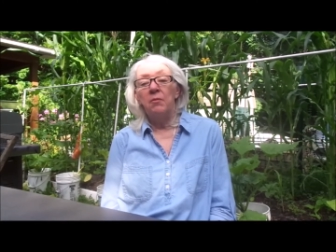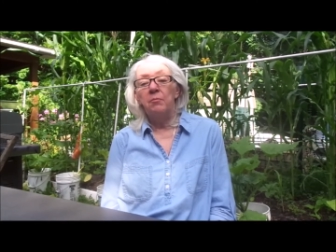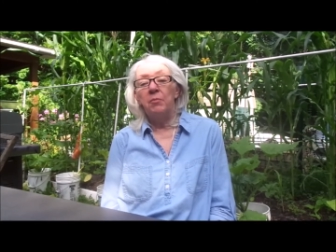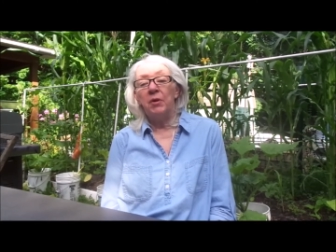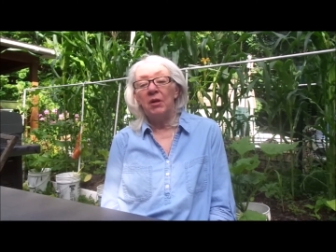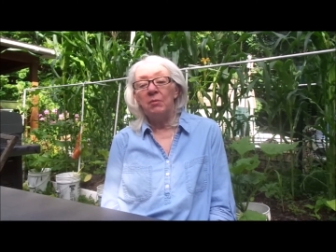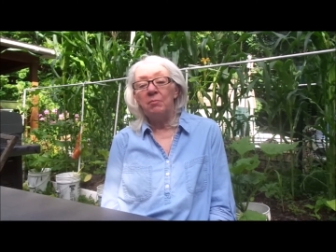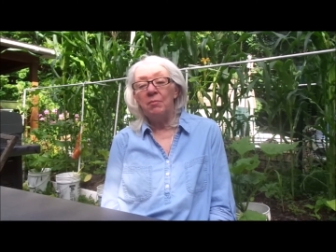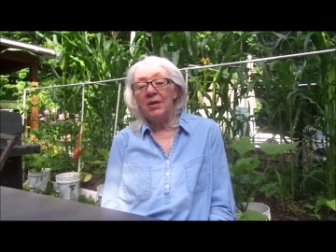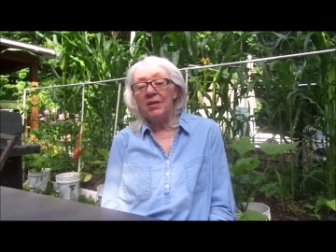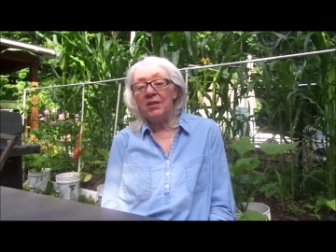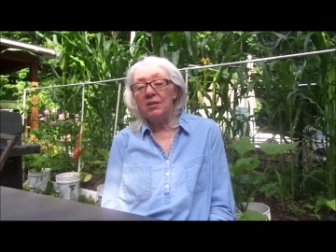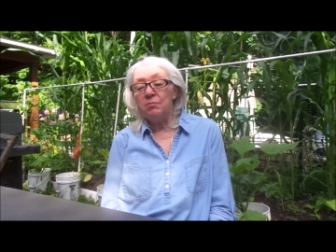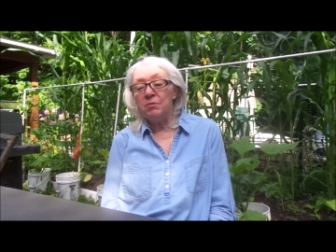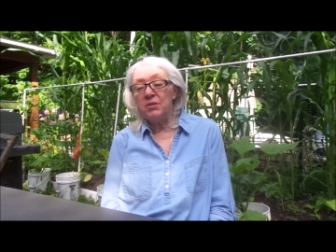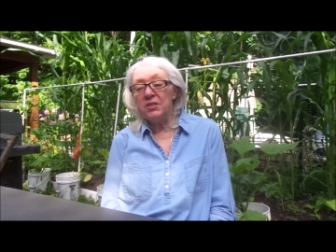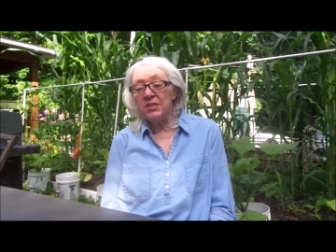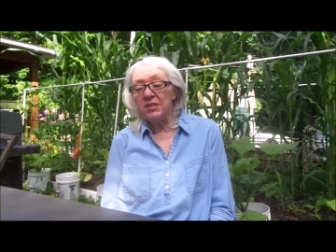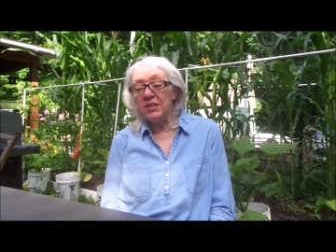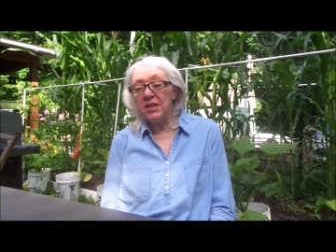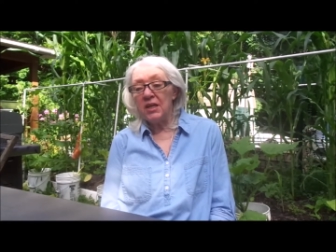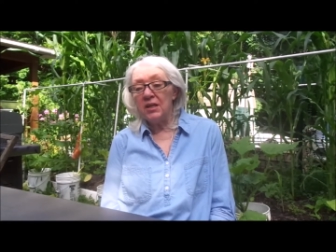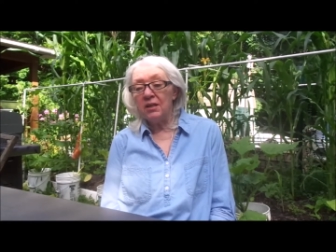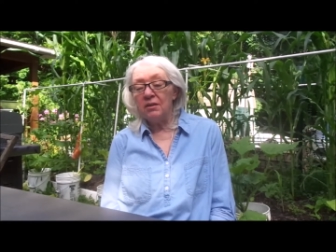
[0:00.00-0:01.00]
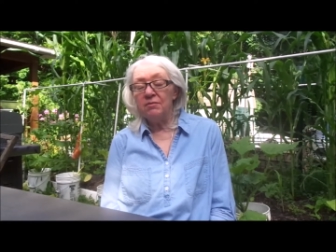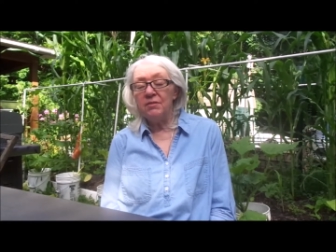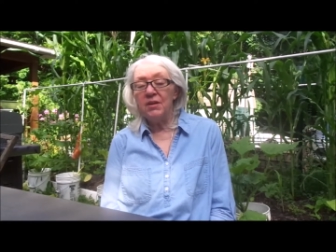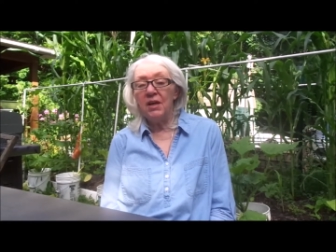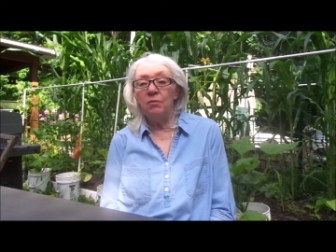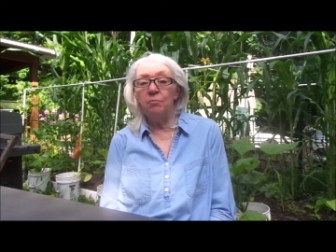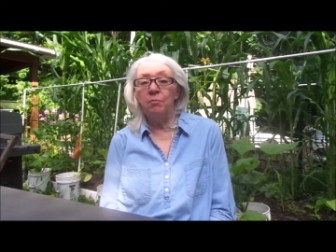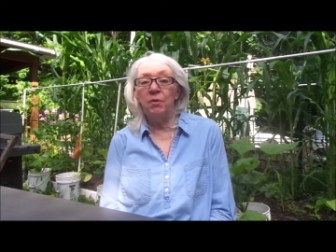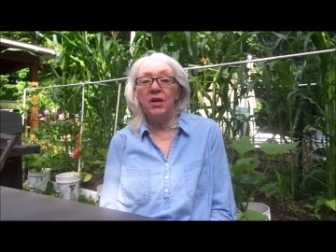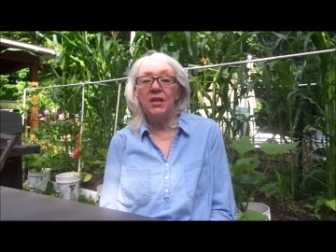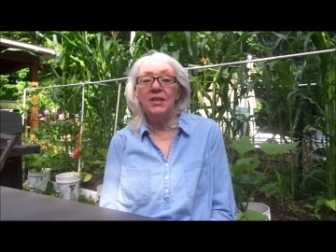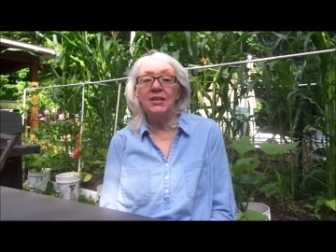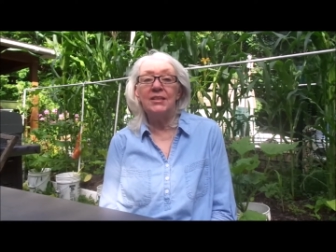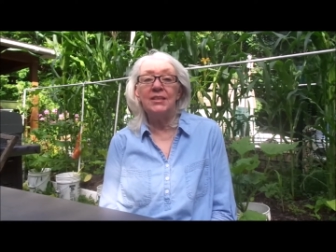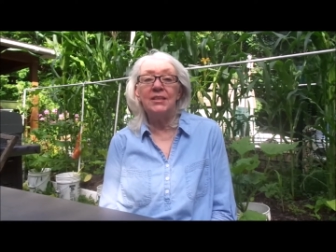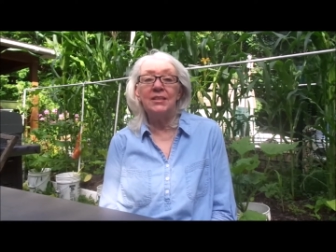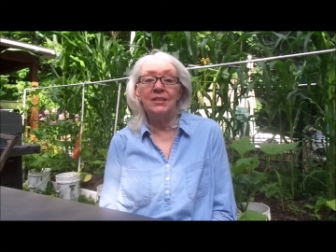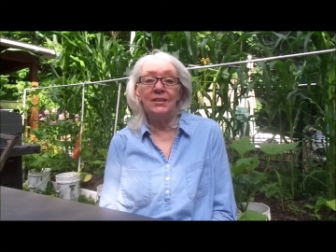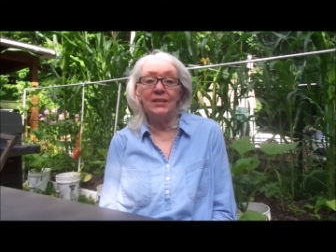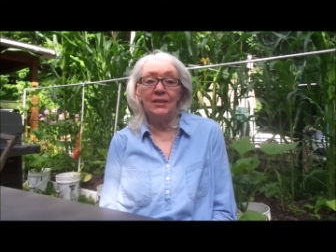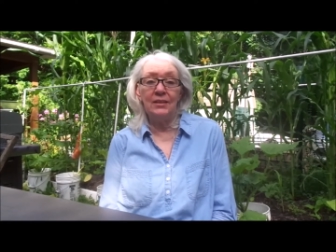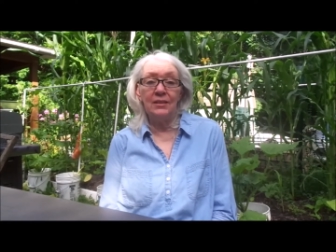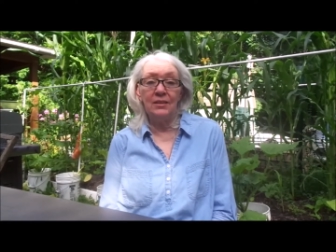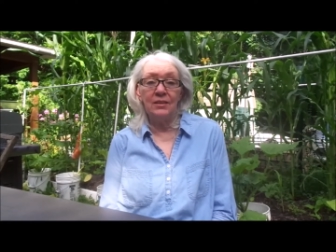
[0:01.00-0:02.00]
but I made the mistake of not buying
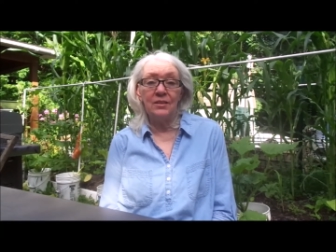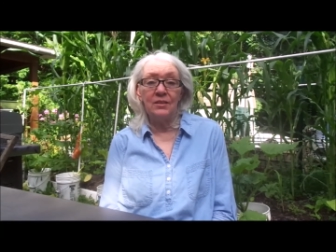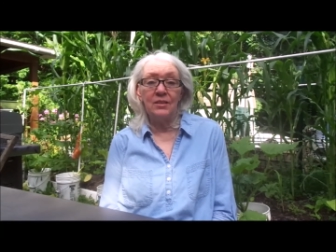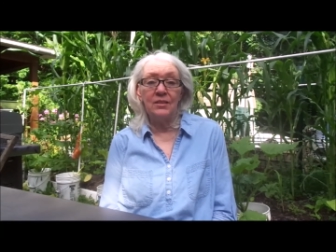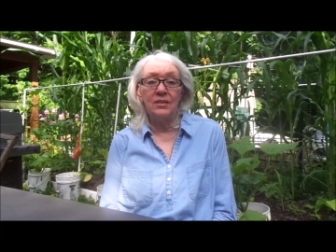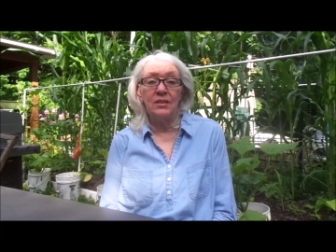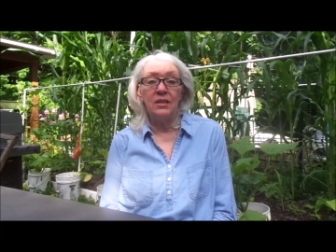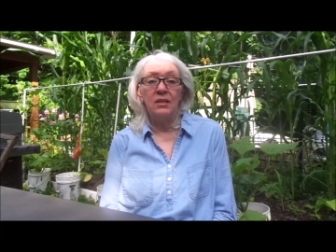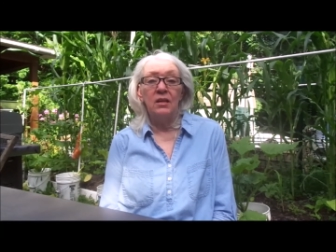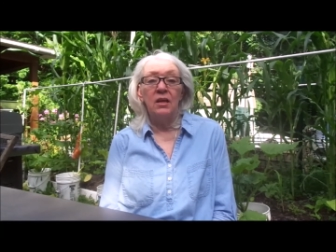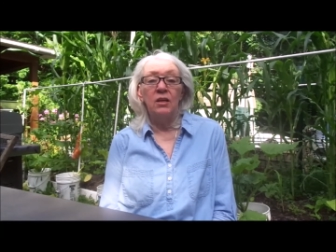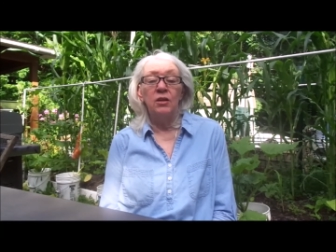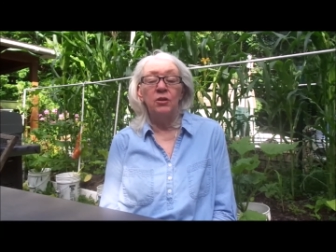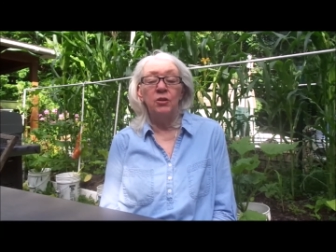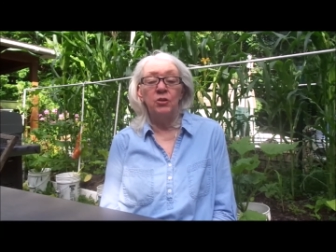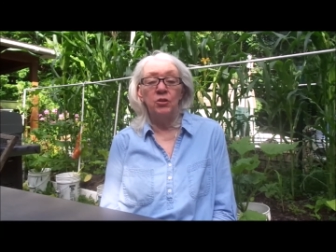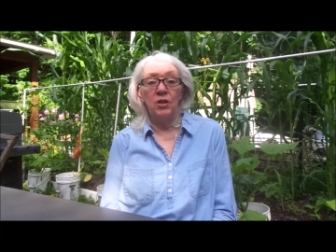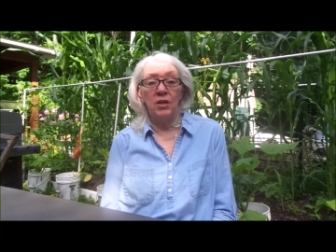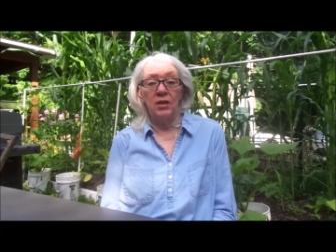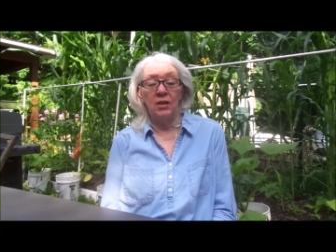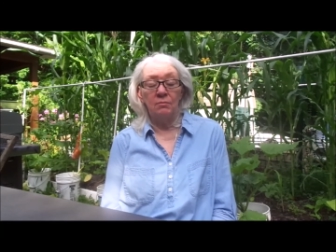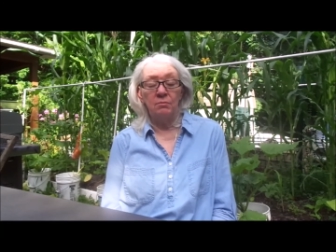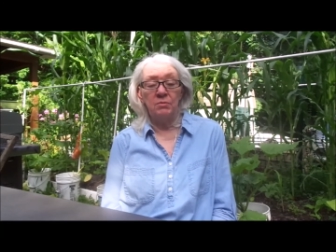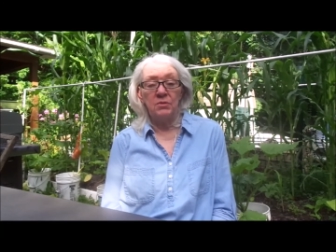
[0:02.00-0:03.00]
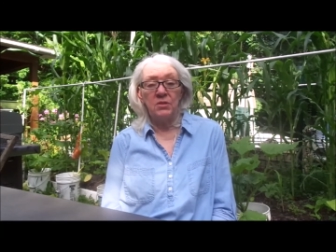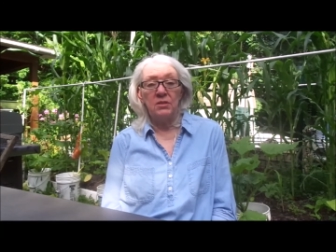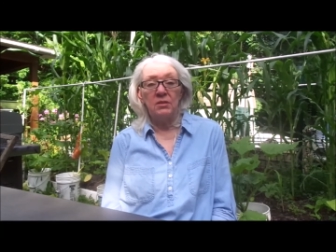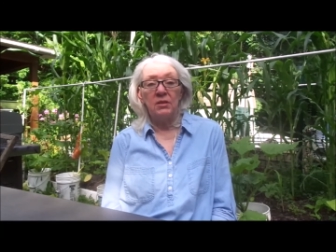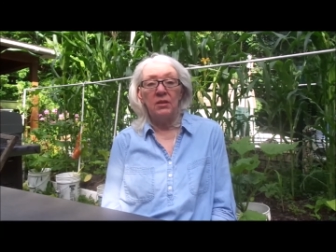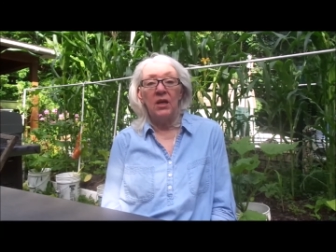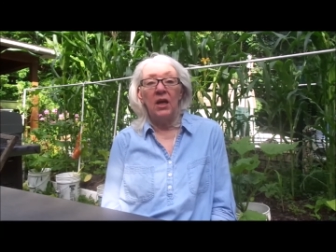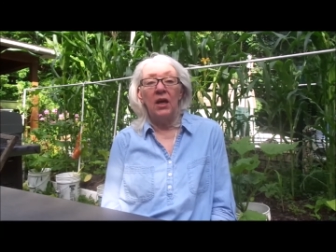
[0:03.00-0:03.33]
seedless grapes.